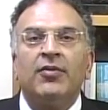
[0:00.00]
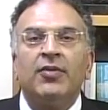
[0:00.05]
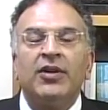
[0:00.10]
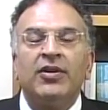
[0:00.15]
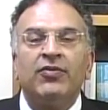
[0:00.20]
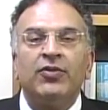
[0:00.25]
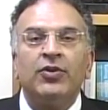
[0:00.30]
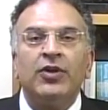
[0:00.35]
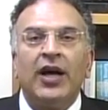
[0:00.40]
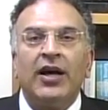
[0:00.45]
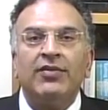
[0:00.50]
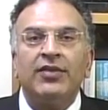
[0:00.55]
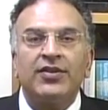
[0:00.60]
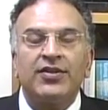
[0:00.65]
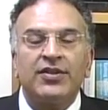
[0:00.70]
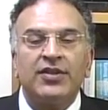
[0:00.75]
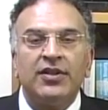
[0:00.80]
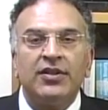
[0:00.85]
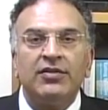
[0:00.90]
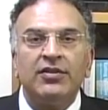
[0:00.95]
If you have a
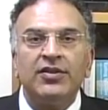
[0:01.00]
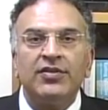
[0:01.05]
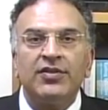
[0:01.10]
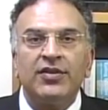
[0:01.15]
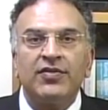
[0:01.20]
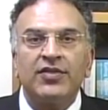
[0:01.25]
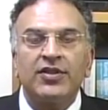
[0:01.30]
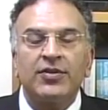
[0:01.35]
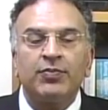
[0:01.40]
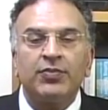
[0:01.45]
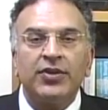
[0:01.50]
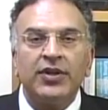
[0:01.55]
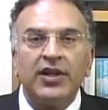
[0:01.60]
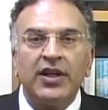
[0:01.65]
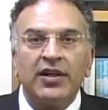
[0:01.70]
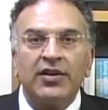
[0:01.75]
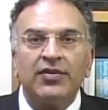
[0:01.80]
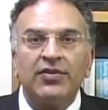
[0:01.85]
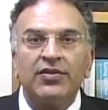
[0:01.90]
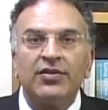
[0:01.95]
series of
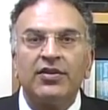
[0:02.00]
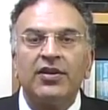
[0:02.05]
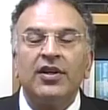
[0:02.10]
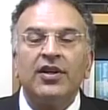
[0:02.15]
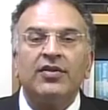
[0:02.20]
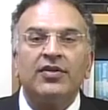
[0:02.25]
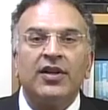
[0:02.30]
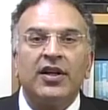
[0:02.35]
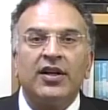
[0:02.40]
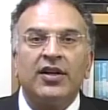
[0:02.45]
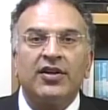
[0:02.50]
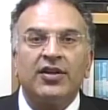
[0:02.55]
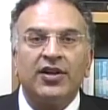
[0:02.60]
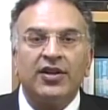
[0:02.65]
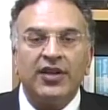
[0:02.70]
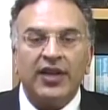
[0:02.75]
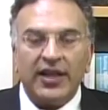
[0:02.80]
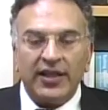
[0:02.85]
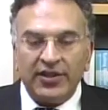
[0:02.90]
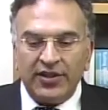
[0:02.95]
springs that are
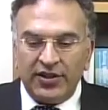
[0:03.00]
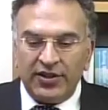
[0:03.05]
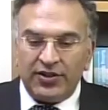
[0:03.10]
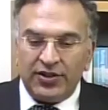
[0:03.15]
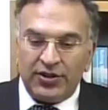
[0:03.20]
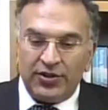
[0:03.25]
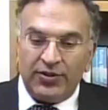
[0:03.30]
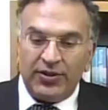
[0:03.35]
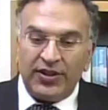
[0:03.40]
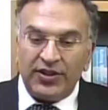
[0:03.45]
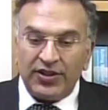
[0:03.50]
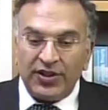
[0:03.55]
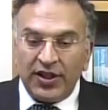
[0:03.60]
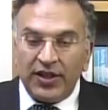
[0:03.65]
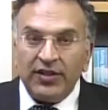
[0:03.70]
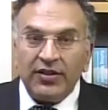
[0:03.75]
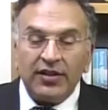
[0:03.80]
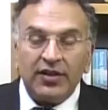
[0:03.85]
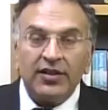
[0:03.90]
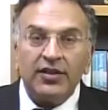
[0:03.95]
connected to each
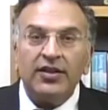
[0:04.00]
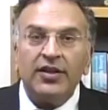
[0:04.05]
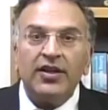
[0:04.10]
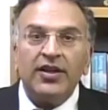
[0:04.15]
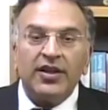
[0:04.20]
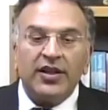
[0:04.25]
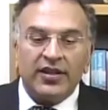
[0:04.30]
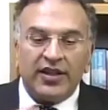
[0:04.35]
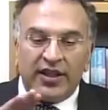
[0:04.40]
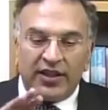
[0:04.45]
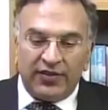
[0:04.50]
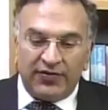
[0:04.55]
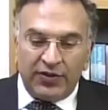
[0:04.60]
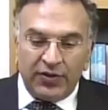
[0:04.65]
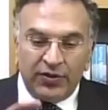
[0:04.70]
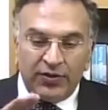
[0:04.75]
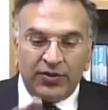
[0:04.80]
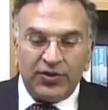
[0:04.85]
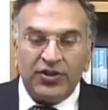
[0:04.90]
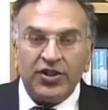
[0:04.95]
other, that if
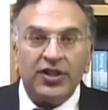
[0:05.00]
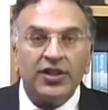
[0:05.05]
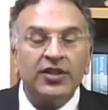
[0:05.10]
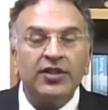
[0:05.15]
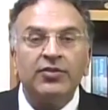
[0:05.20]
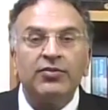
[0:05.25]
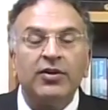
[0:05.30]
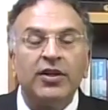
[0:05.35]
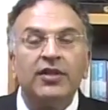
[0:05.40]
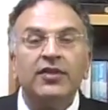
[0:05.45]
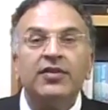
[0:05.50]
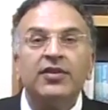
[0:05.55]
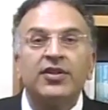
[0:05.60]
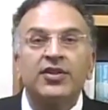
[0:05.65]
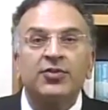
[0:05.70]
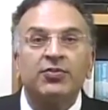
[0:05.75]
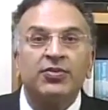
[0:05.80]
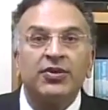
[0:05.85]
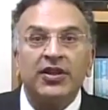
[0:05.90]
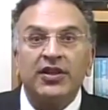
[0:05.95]
you jigger one of the
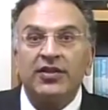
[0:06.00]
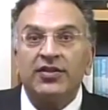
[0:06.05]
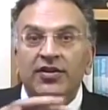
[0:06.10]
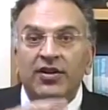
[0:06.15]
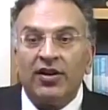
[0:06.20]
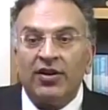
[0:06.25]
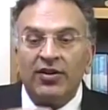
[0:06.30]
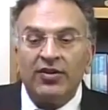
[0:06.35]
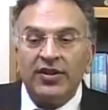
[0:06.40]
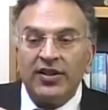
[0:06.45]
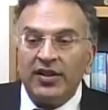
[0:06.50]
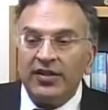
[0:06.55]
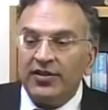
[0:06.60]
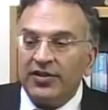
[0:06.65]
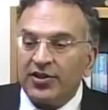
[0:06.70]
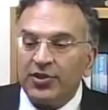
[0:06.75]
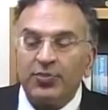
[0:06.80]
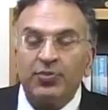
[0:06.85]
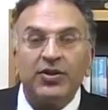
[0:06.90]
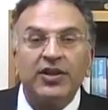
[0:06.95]
springs, all the
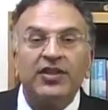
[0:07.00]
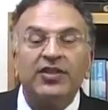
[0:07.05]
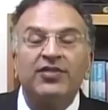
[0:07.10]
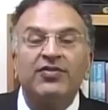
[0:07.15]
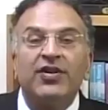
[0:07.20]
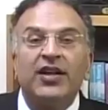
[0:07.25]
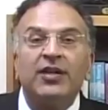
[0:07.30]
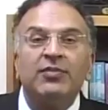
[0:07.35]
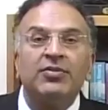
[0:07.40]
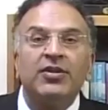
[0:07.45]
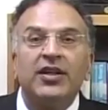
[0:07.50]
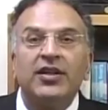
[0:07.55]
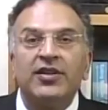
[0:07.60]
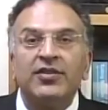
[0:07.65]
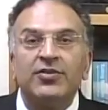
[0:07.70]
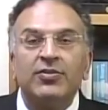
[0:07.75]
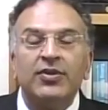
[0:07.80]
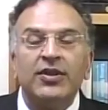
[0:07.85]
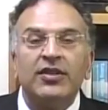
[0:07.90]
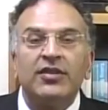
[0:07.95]
other springs vibrate
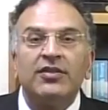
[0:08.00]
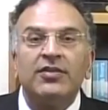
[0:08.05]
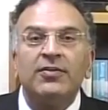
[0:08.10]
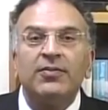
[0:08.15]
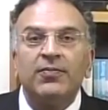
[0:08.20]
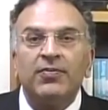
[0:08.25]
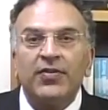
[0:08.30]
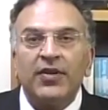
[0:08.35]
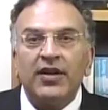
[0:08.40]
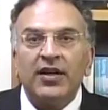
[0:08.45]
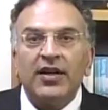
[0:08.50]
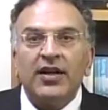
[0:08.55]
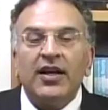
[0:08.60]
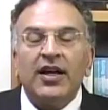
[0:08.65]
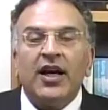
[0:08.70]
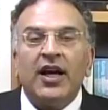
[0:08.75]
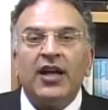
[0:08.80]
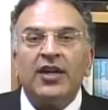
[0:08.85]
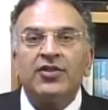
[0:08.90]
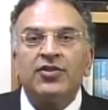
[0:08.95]
as well.
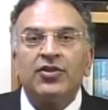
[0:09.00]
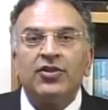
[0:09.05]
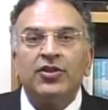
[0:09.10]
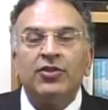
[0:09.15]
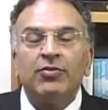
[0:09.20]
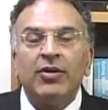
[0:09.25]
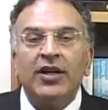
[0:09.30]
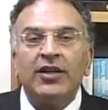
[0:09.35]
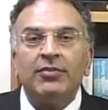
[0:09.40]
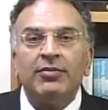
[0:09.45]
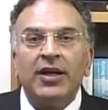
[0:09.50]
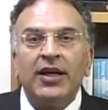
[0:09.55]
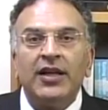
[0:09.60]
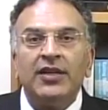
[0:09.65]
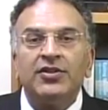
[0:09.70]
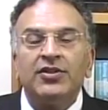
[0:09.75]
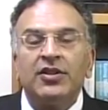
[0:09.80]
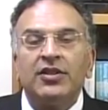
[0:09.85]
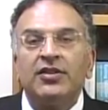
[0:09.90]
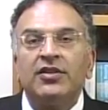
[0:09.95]
And so you might
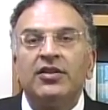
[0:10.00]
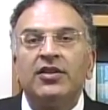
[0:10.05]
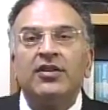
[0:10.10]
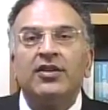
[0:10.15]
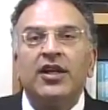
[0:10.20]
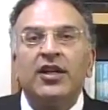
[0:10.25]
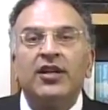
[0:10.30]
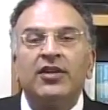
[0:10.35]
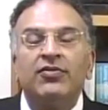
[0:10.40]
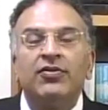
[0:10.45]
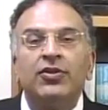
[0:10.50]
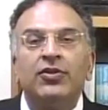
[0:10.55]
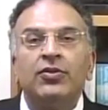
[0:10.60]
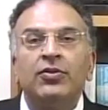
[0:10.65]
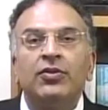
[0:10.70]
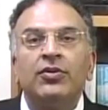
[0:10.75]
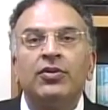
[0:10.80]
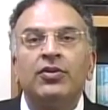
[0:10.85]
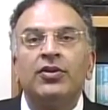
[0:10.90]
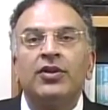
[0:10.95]
imagine that if
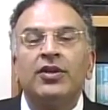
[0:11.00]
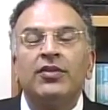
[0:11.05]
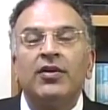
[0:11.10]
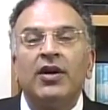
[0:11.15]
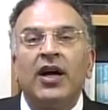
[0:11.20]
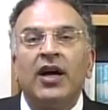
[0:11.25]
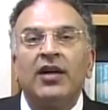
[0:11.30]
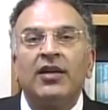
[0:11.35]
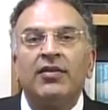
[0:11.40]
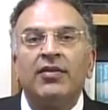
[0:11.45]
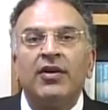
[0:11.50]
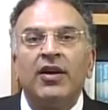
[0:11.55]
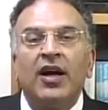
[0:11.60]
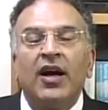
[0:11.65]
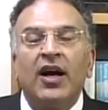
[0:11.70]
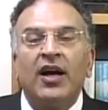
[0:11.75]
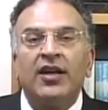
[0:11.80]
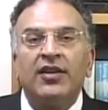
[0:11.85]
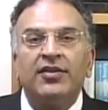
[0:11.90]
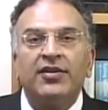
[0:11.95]
you could
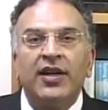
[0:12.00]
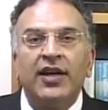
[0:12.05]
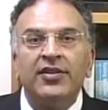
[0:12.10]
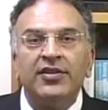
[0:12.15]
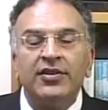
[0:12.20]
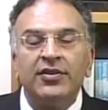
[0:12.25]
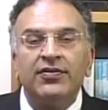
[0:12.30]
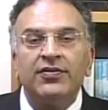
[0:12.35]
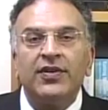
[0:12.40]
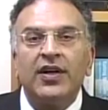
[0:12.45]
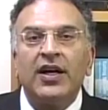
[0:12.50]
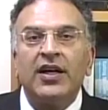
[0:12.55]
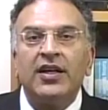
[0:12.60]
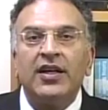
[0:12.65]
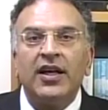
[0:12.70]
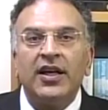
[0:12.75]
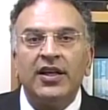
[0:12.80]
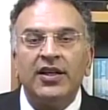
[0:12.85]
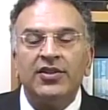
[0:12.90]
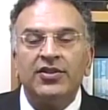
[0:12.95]
identify
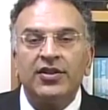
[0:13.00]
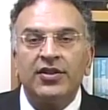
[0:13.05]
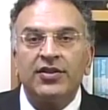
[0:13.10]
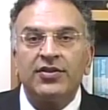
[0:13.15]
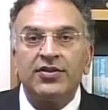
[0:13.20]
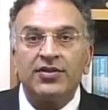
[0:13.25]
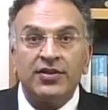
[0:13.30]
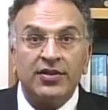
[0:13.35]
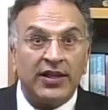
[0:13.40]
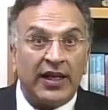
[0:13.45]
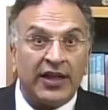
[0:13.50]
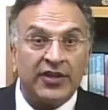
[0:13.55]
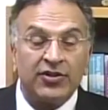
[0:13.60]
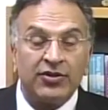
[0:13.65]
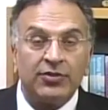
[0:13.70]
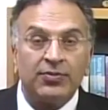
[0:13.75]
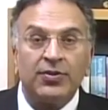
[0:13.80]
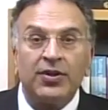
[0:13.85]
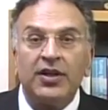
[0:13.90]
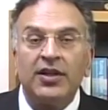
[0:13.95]
agents,
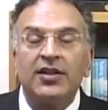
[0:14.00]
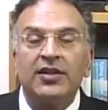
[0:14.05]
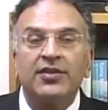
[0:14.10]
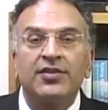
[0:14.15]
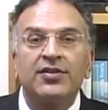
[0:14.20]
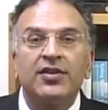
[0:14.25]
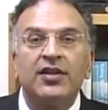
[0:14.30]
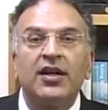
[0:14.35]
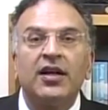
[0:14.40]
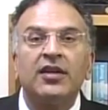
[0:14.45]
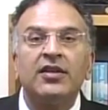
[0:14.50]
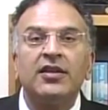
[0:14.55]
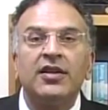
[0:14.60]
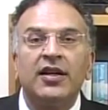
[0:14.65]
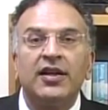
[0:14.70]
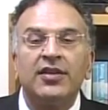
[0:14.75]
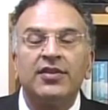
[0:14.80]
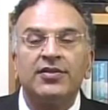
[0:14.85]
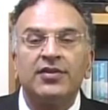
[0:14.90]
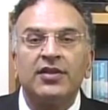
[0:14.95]
natural products in our
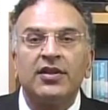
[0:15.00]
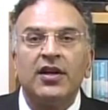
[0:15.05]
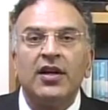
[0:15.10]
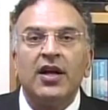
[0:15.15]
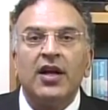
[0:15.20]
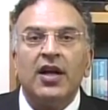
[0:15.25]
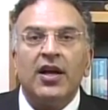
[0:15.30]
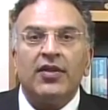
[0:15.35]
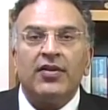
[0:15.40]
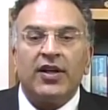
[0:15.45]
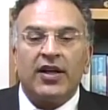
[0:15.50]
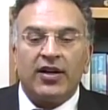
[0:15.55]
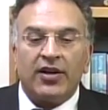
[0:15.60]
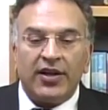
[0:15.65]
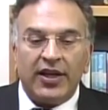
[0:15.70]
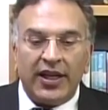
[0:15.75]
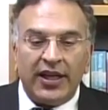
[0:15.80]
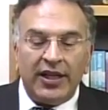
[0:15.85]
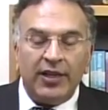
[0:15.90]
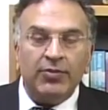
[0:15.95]
case, that
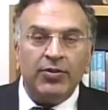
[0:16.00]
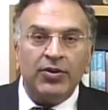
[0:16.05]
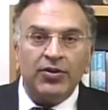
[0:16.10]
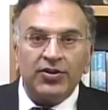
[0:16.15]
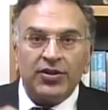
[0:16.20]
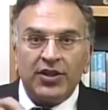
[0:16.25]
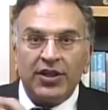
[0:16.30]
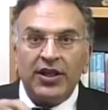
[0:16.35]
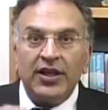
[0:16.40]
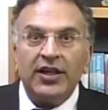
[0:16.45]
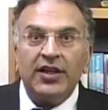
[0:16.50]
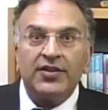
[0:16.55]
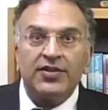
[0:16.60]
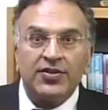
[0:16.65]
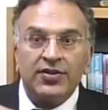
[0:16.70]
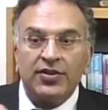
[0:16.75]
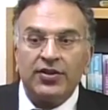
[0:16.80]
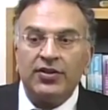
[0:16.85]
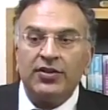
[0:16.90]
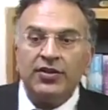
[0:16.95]
are able to hit
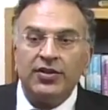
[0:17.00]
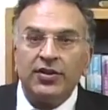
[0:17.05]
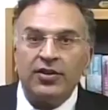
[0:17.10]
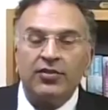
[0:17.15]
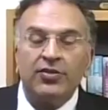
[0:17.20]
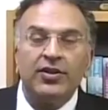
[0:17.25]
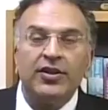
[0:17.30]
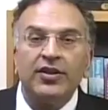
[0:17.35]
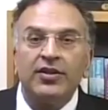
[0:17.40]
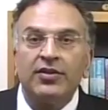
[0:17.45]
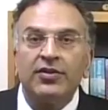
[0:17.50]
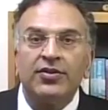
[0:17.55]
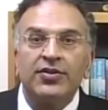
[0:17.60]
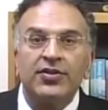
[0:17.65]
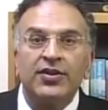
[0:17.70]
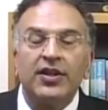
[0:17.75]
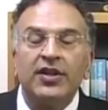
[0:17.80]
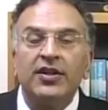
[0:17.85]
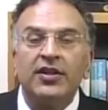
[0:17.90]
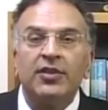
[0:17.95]
certain critical
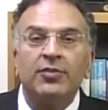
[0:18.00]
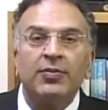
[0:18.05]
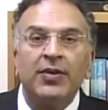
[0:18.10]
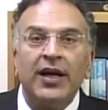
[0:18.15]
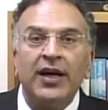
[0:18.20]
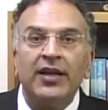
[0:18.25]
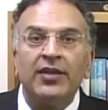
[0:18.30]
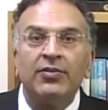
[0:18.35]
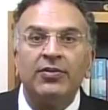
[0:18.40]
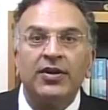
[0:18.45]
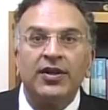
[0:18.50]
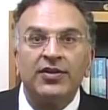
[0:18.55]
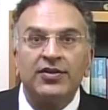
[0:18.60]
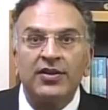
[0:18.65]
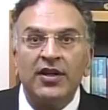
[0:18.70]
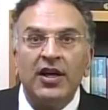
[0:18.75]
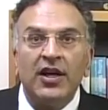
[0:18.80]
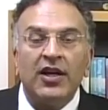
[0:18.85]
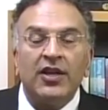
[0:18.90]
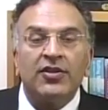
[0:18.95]
cellular pathways,
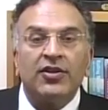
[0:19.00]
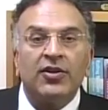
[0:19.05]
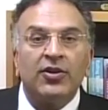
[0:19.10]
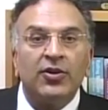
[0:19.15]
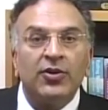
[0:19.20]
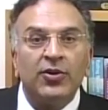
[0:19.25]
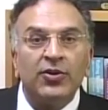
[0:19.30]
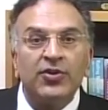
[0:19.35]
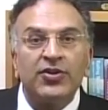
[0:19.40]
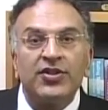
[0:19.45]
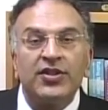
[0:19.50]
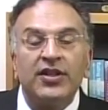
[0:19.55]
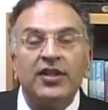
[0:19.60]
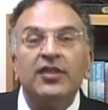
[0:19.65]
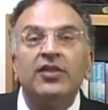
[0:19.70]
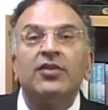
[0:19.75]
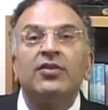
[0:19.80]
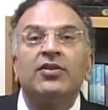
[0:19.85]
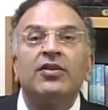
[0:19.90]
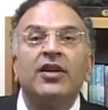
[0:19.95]
the whole
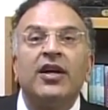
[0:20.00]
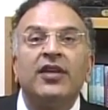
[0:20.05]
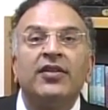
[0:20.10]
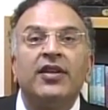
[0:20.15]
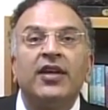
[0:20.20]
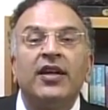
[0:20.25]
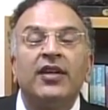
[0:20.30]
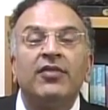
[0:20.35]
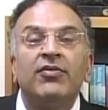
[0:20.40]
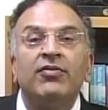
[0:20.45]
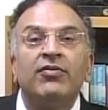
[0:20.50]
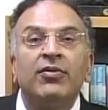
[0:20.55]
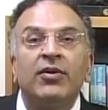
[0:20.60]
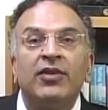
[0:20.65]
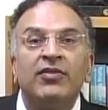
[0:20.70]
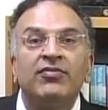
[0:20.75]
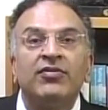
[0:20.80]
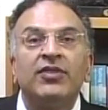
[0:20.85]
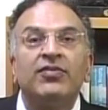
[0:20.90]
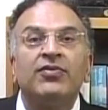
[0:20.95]
cell can then
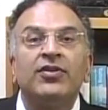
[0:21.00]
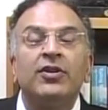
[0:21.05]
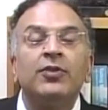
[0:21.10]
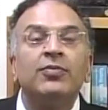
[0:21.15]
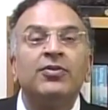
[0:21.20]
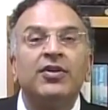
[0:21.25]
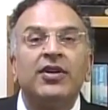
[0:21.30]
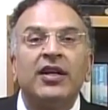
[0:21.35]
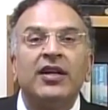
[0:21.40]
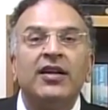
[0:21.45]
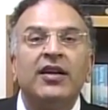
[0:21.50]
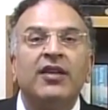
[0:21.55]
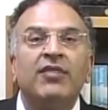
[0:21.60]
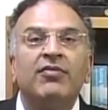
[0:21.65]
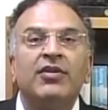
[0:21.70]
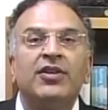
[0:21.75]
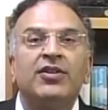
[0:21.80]
reverberate and